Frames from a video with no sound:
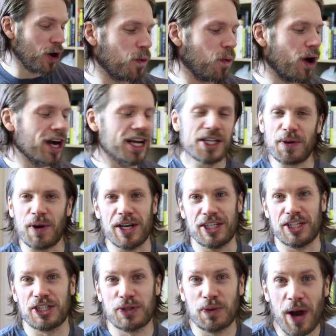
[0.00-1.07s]
Why do I
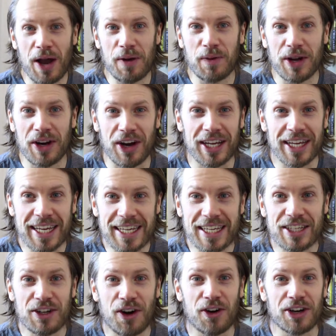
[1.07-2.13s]
sweat when I
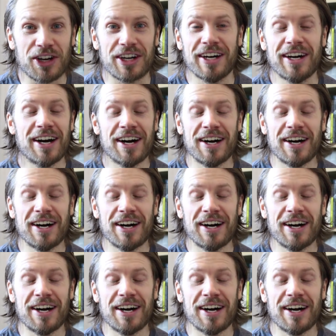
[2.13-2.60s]
eat yogurt?